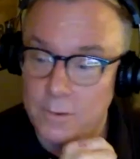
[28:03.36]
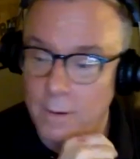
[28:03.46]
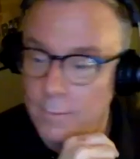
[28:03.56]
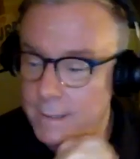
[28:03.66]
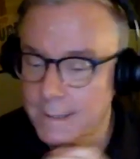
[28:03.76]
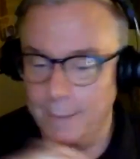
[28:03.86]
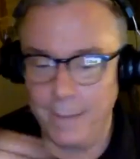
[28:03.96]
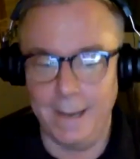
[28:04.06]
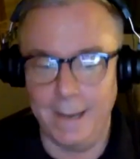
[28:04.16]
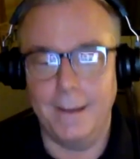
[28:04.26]
was. I
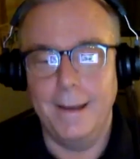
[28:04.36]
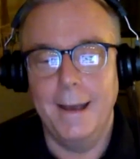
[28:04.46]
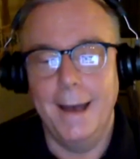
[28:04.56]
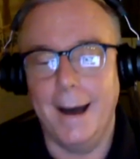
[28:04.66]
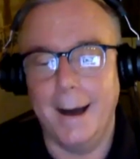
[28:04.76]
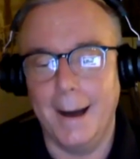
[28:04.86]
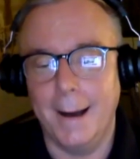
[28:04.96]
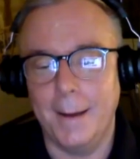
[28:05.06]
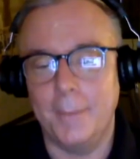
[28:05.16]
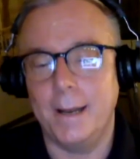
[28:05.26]
mean,
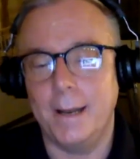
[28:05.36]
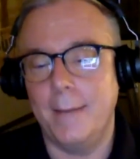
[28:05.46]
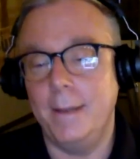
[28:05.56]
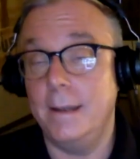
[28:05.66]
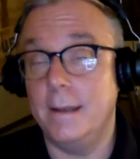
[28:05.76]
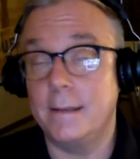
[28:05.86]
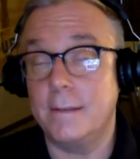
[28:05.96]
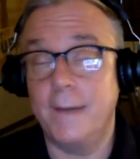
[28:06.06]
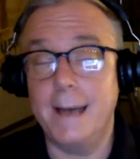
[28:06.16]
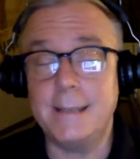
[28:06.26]
but I mean, it's a
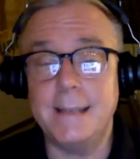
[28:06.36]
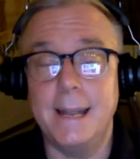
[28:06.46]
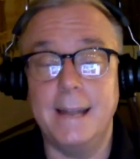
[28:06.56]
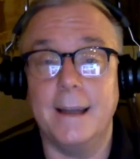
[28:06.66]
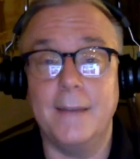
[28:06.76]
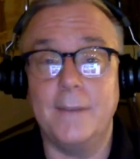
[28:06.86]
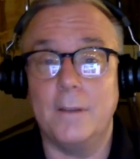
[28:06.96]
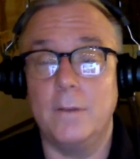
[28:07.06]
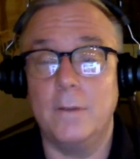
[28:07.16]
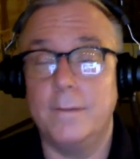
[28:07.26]
fascinating life that
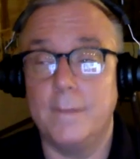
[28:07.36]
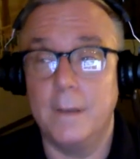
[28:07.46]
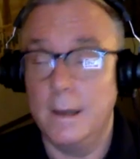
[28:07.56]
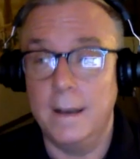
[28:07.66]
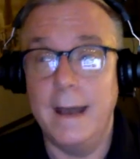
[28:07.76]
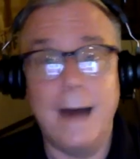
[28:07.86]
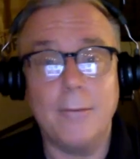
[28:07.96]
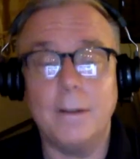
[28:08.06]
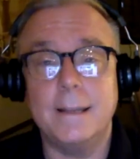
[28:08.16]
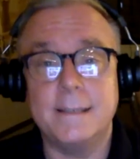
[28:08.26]
we've not
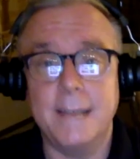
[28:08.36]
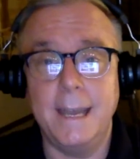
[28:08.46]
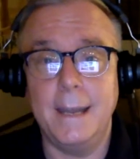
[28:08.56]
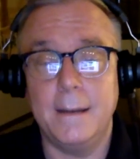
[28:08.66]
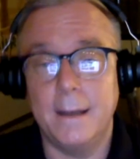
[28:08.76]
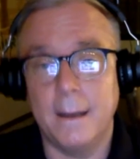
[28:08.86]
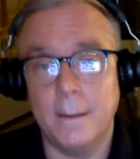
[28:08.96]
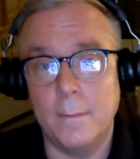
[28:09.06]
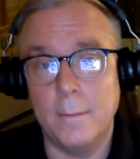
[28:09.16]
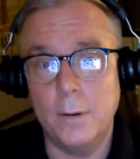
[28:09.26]
really seen
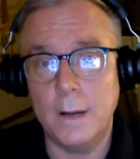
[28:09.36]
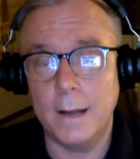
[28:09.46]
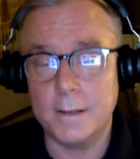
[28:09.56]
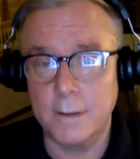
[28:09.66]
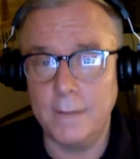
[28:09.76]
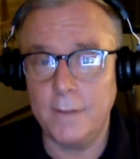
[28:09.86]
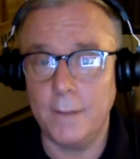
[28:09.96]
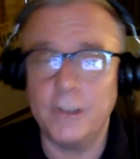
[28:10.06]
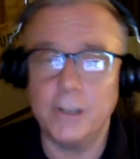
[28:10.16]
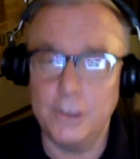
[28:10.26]
put on screen very
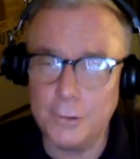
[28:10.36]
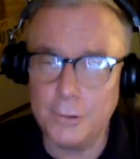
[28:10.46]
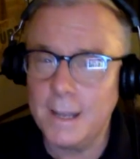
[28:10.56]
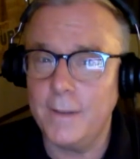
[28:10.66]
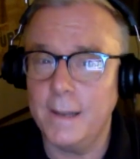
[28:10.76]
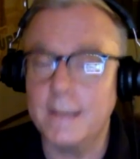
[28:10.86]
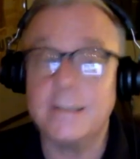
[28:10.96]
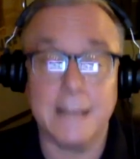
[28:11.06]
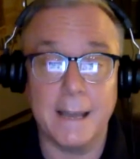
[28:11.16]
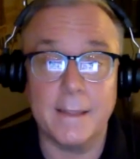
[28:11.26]
much. And usually, if it is,
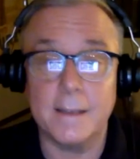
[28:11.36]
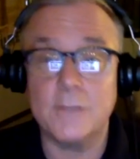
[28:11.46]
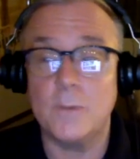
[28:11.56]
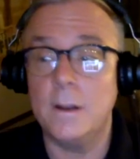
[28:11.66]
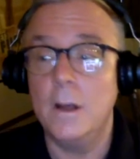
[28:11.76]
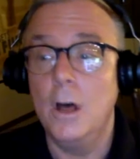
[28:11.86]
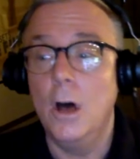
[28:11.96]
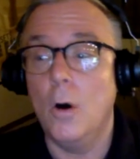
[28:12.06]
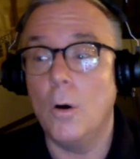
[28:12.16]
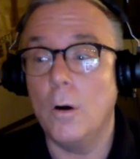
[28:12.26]
it's like this one
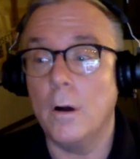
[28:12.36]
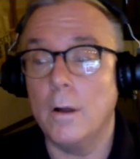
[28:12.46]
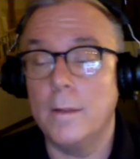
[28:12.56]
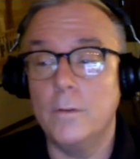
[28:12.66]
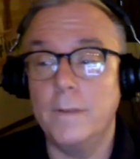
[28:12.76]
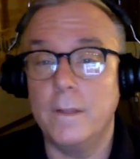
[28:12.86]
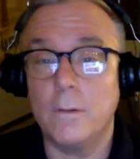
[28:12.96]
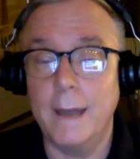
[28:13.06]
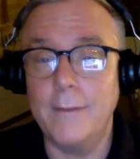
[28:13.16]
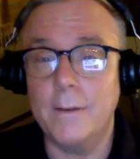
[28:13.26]
or the movie The
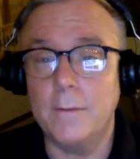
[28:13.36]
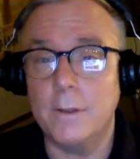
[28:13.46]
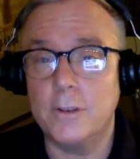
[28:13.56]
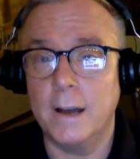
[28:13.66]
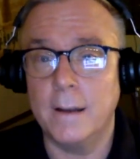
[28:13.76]
Raven with John